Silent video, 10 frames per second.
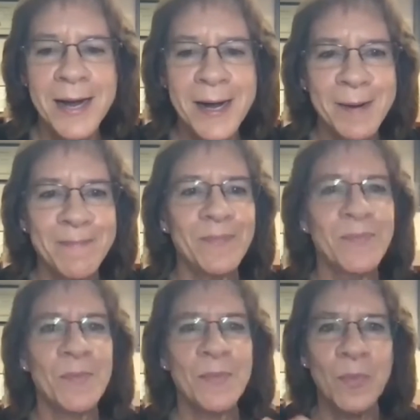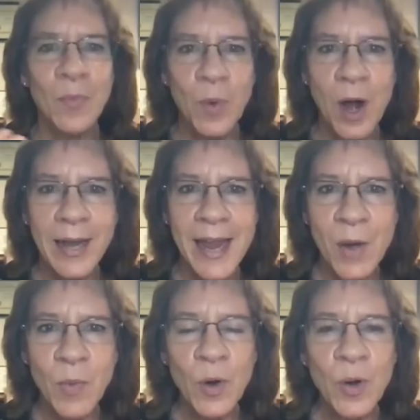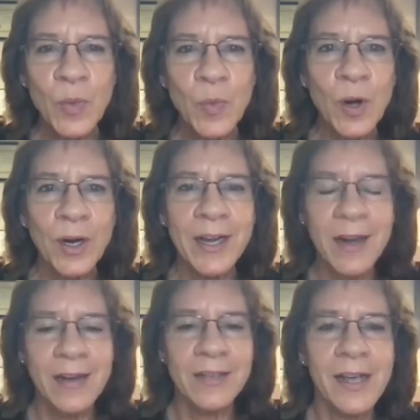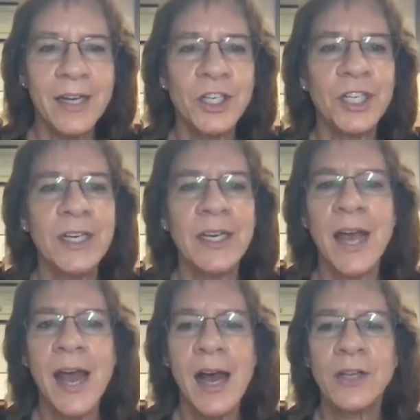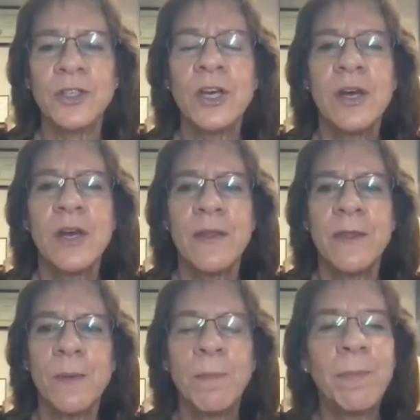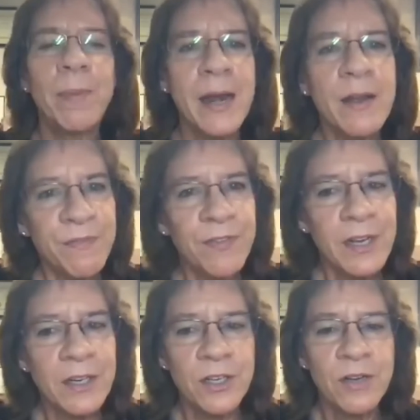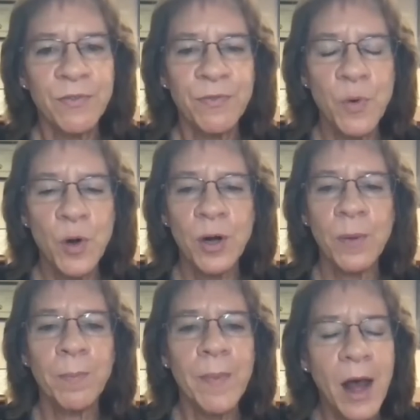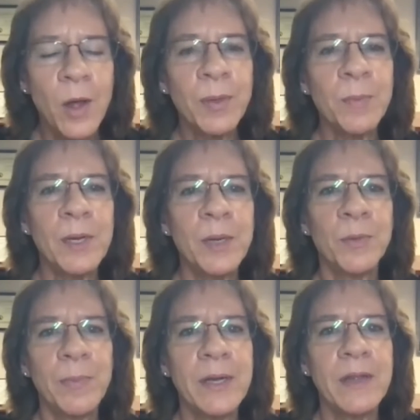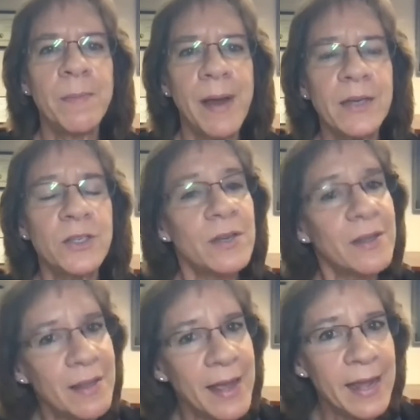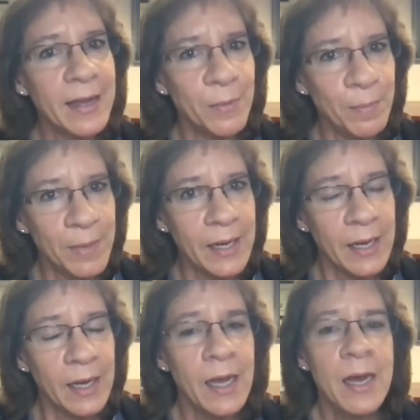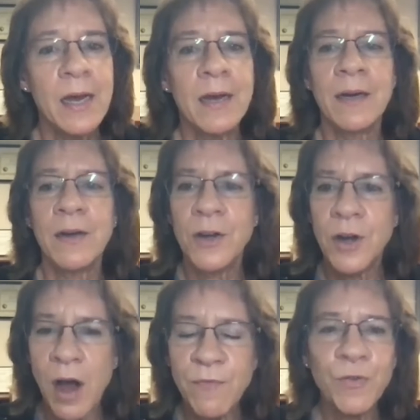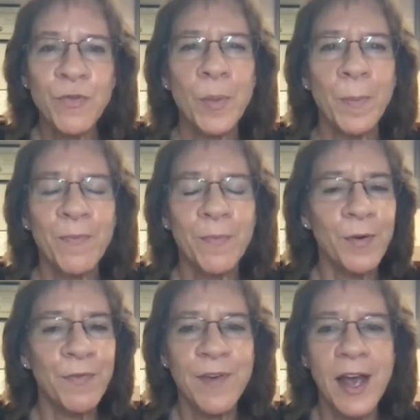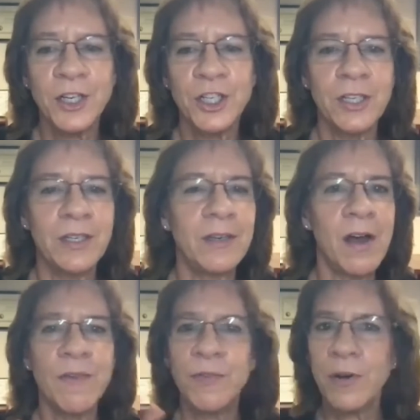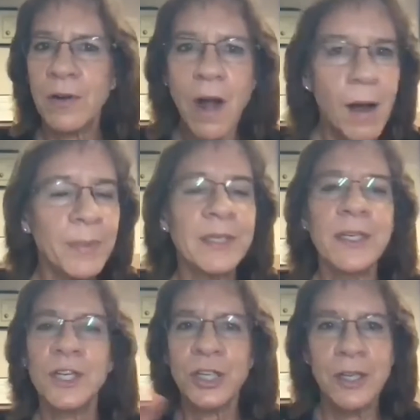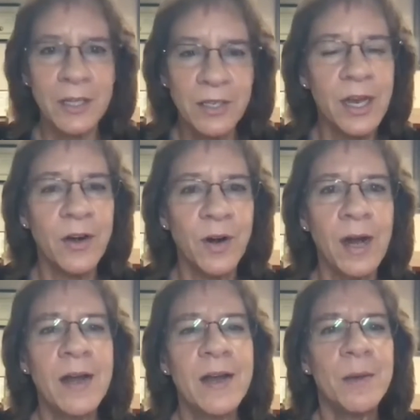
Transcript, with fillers: Um, again, we're working on Tai Chi as the benefit for helping people be the best they can be, not for per perfection, not for competition, et cetera.